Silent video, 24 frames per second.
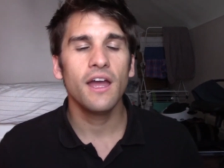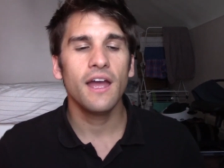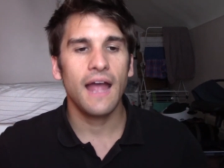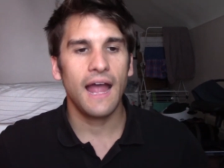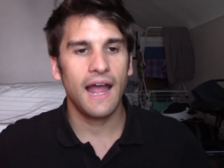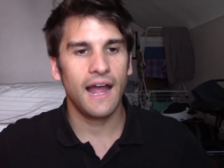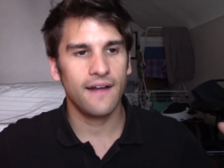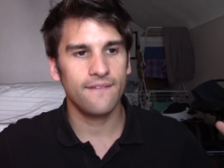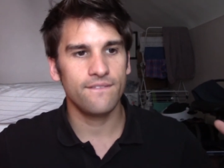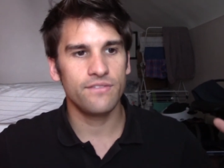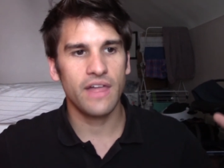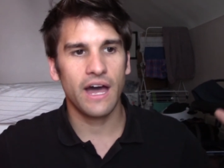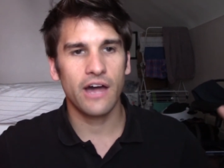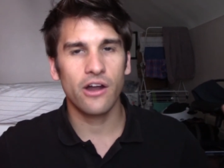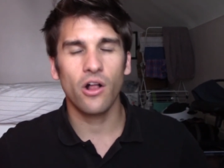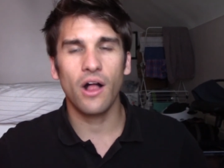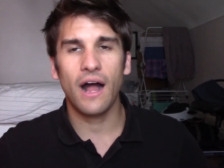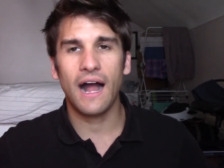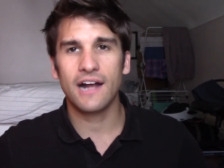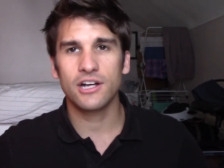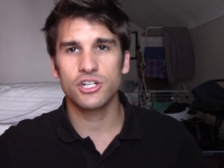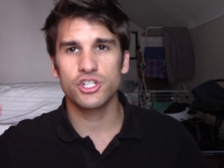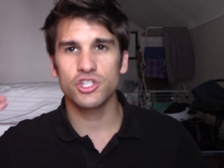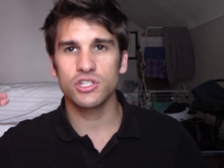and that'll
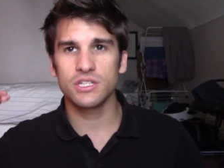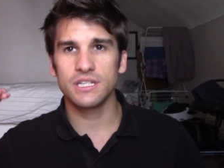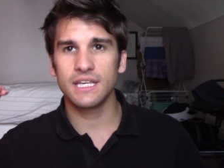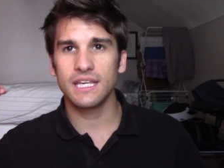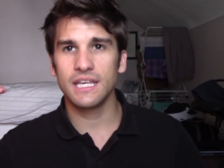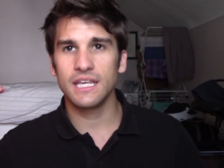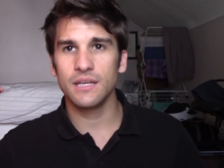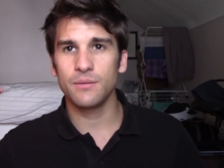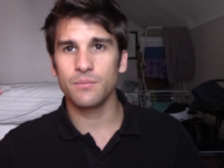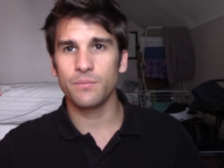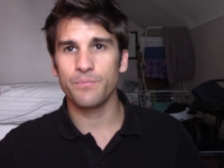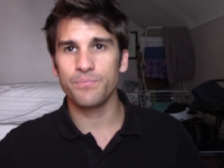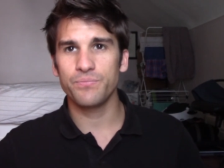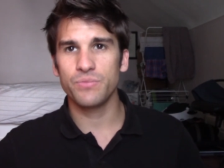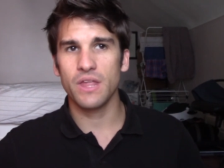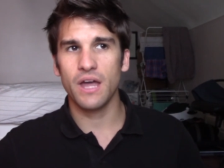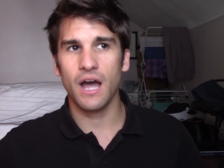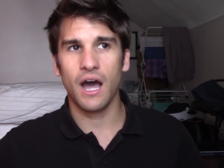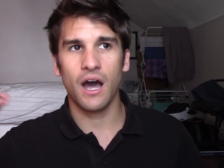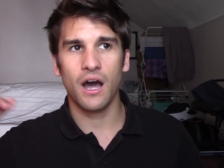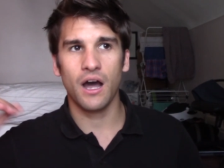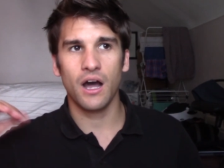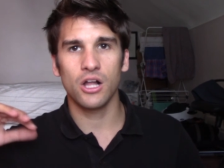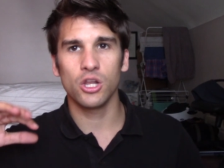actually keep
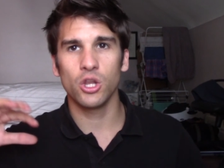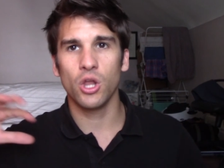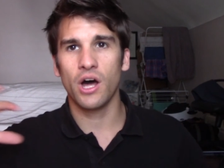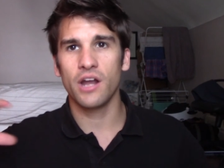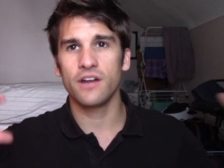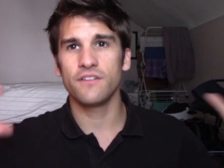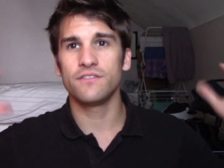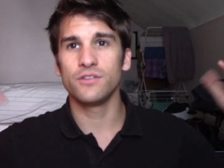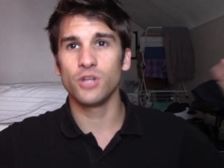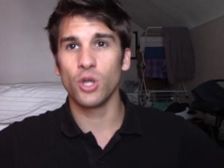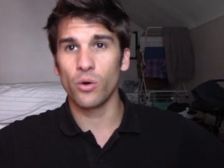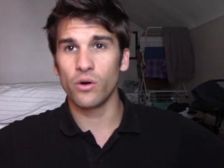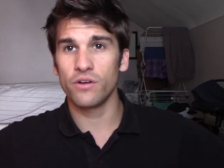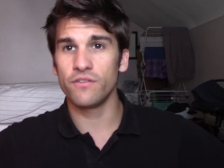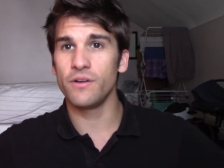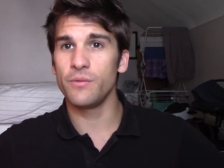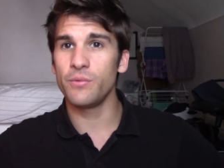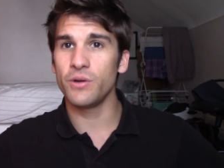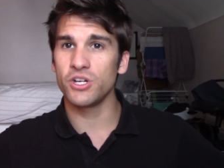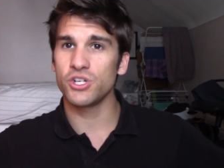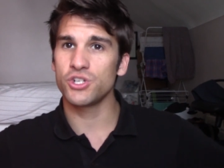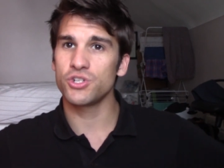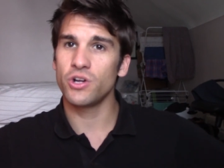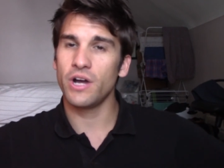a lot of lower
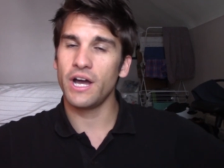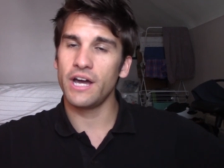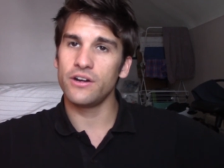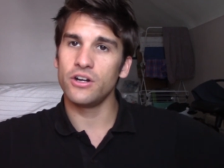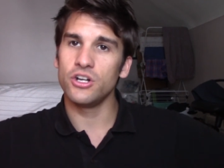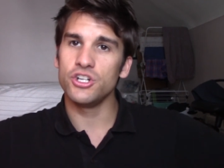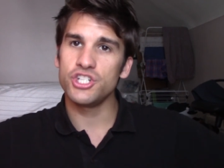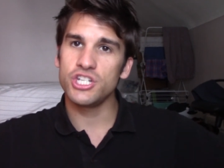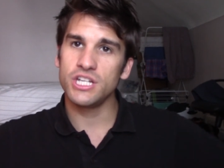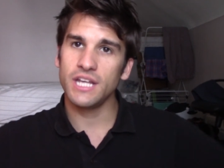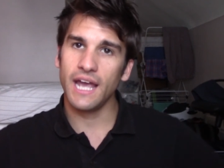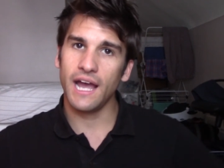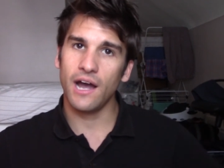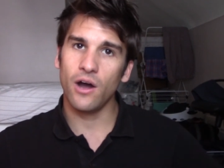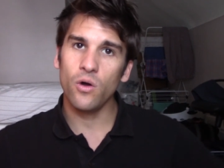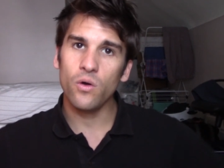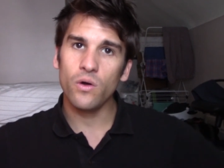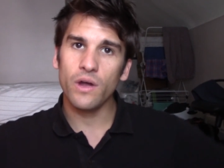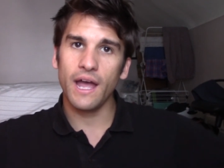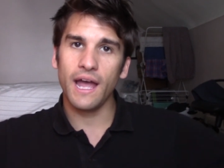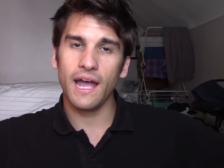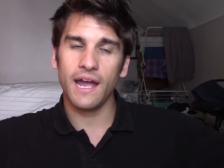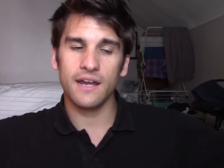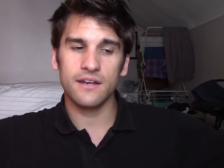vibrational energy
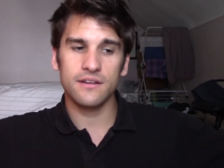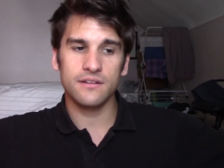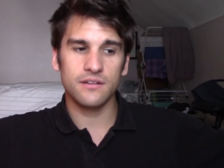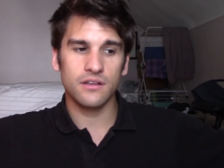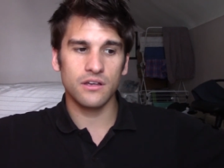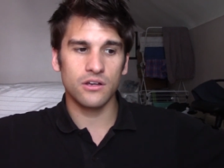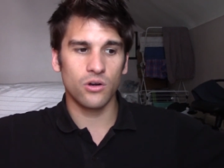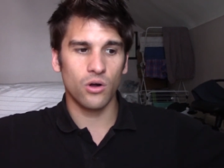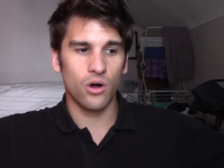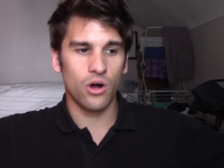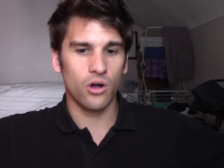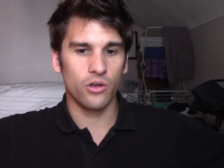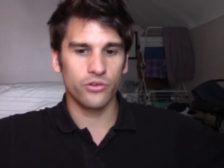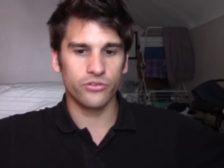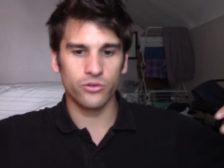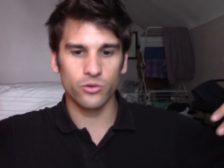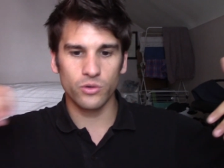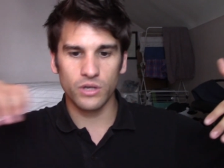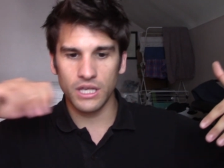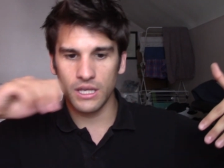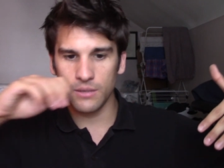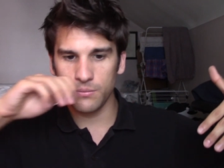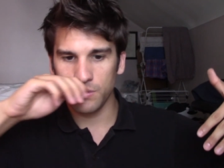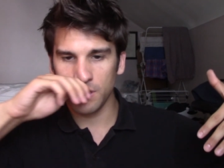out, and it'll also
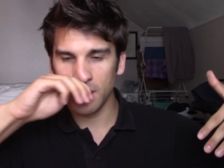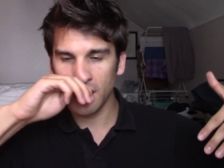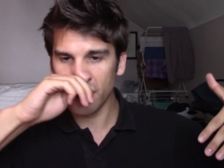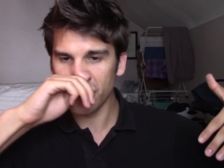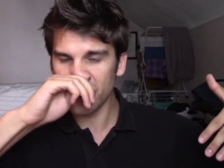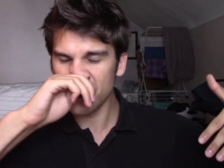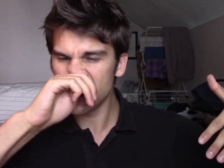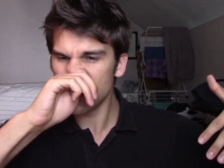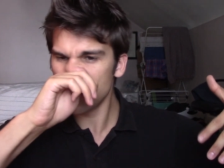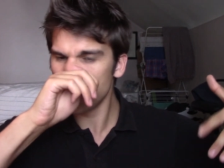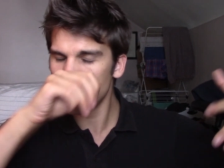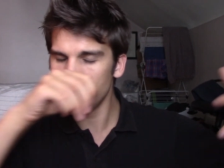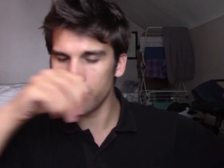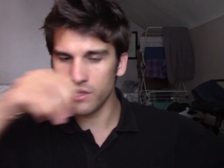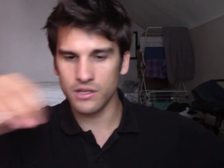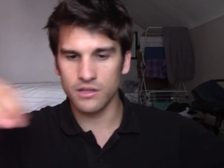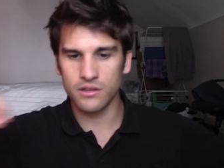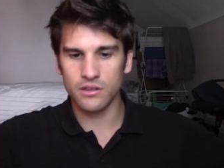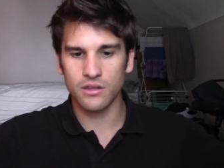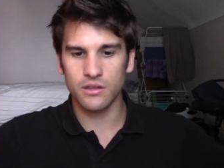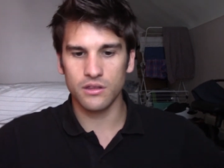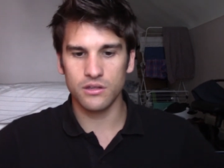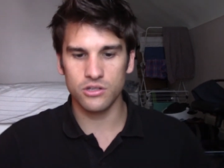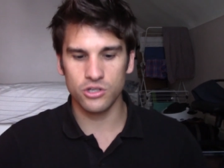keep the energy
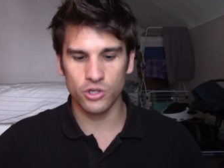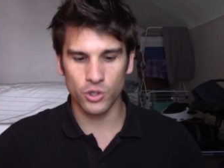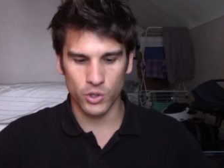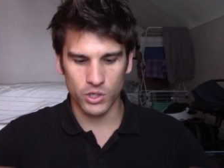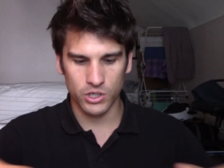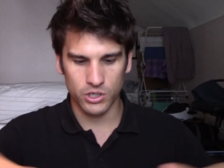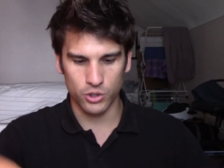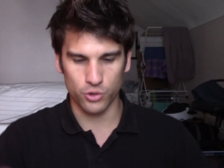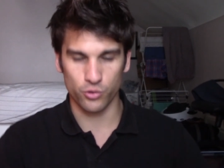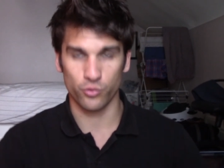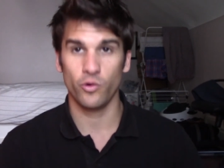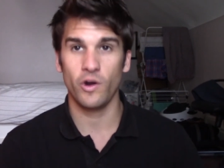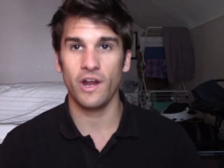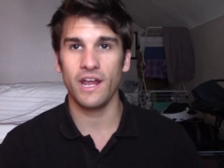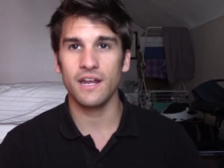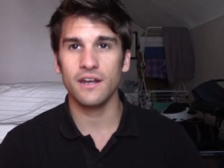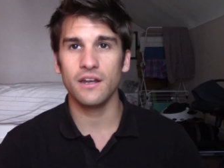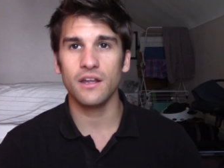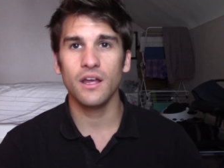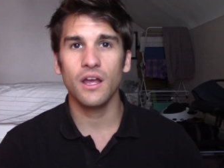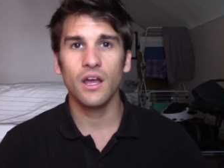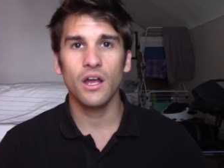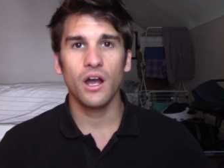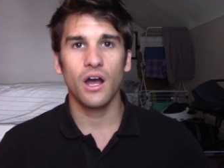within your
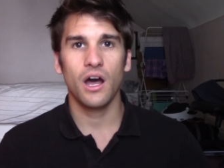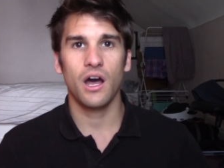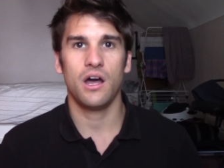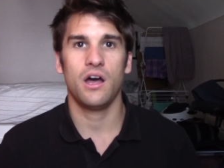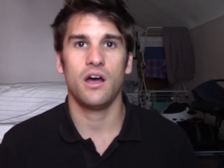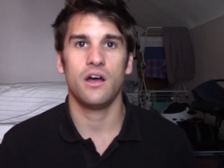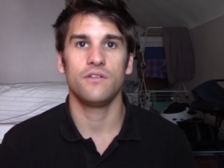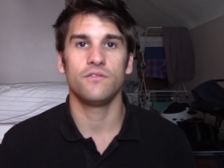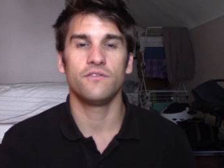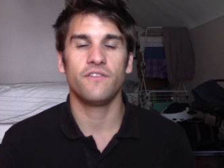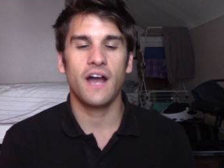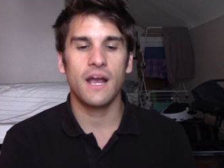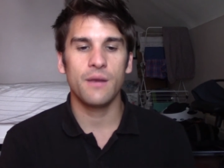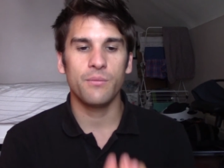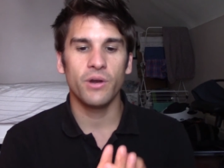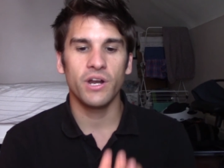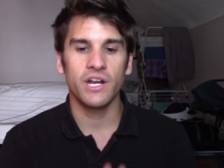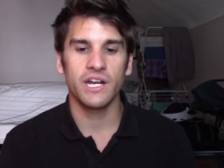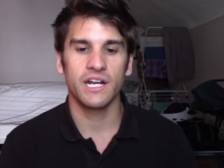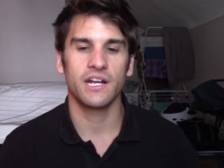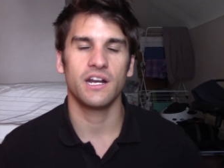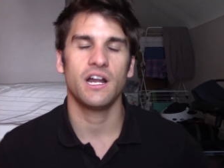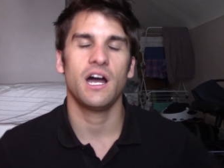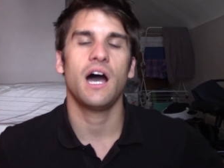grid
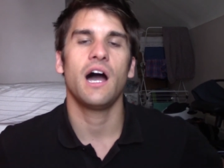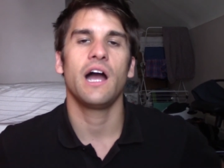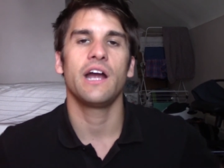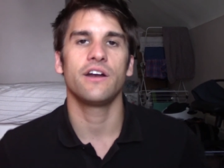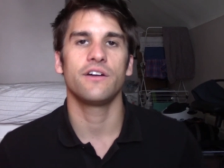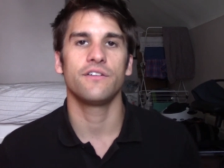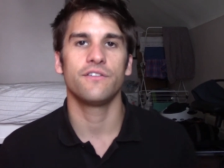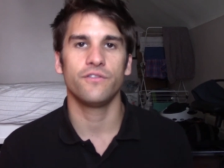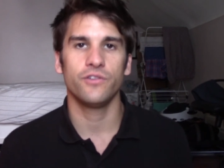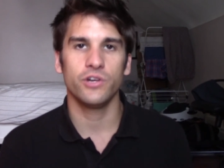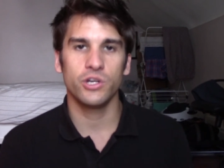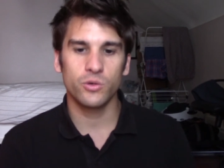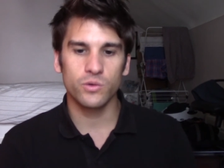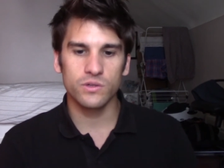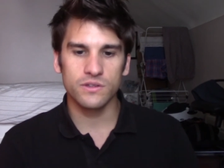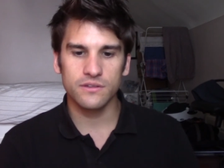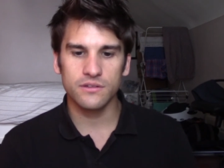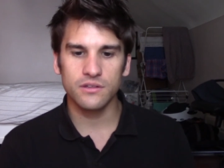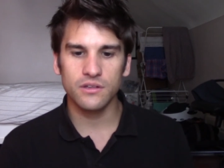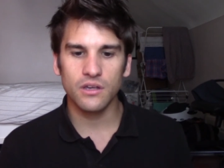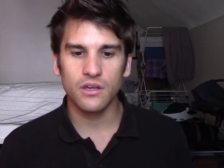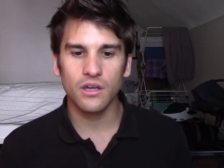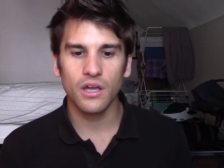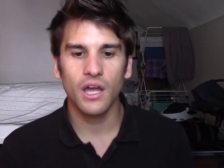vibrating at a higher
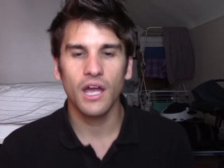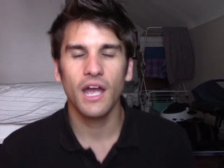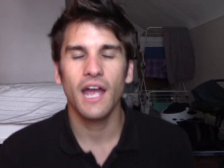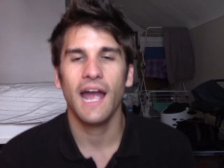frequency.